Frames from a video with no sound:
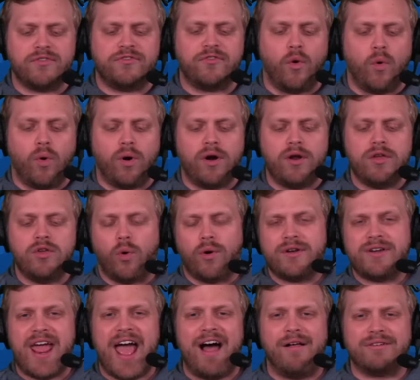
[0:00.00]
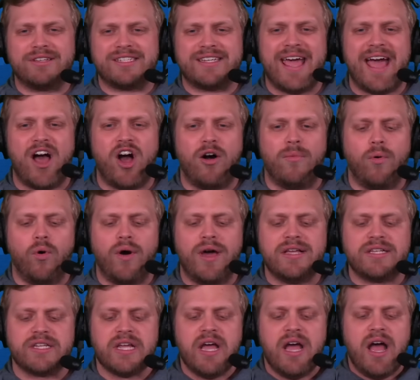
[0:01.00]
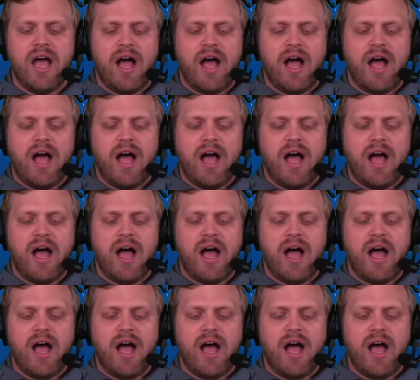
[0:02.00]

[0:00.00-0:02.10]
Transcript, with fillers: for your Dallas Cowboys.